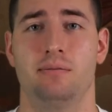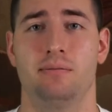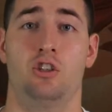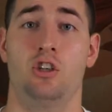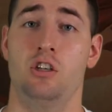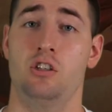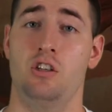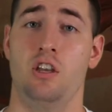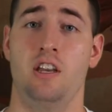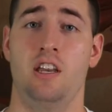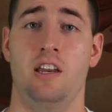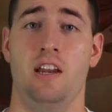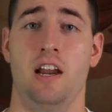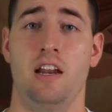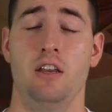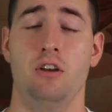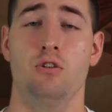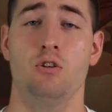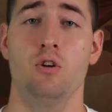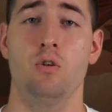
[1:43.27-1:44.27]
Just like in
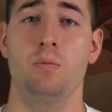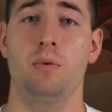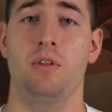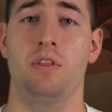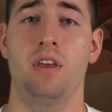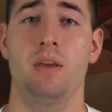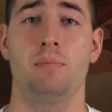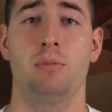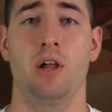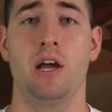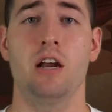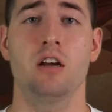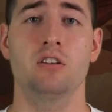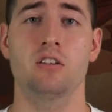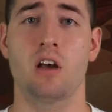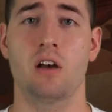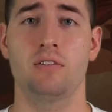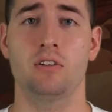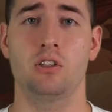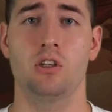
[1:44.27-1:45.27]
any group, the player is
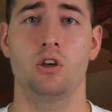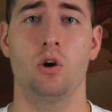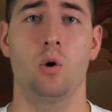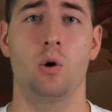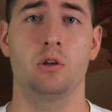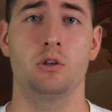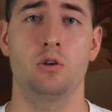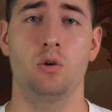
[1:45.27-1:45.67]
obviously going